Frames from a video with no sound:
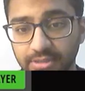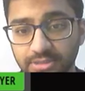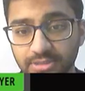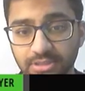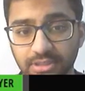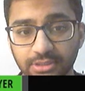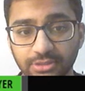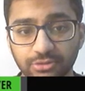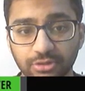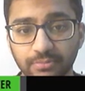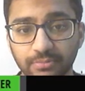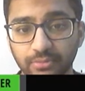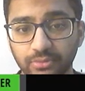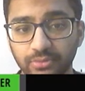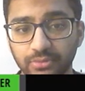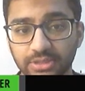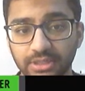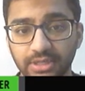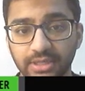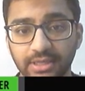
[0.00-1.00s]
just like Jordan
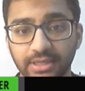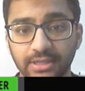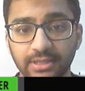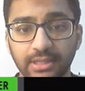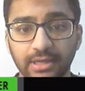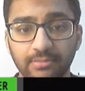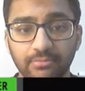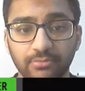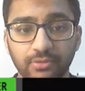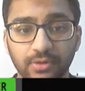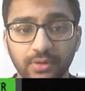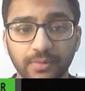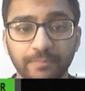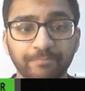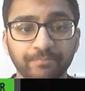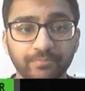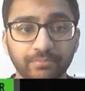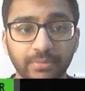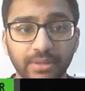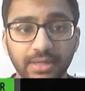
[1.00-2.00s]
Poole is going to get a lot more
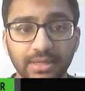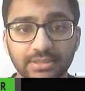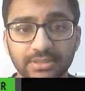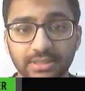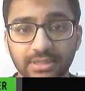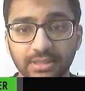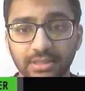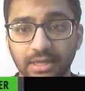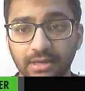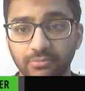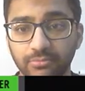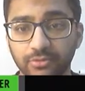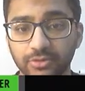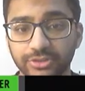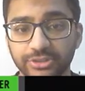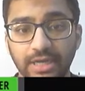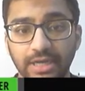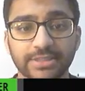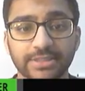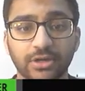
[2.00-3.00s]
minutes and a lot more
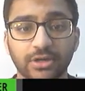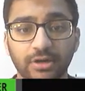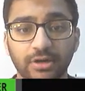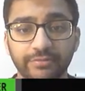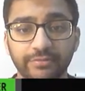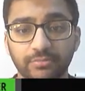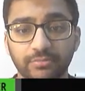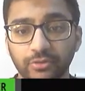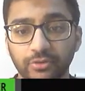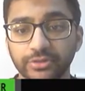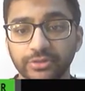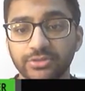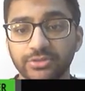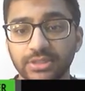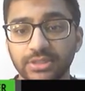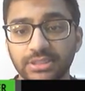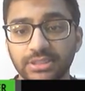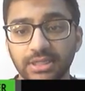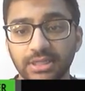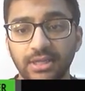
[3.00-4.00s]
shots off and more
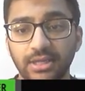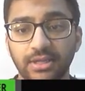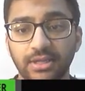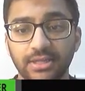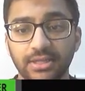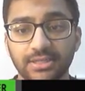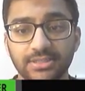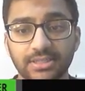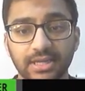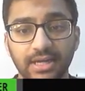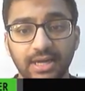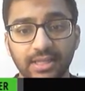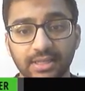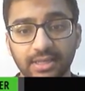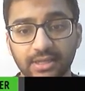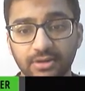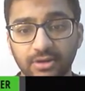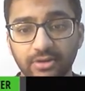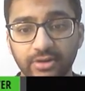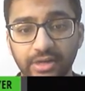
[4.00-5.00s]
usage. He's a guy that
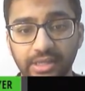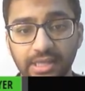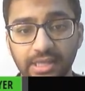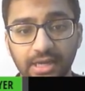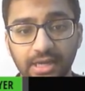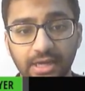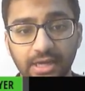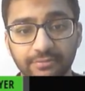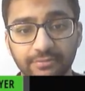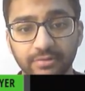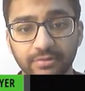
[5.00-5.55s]
can already get hot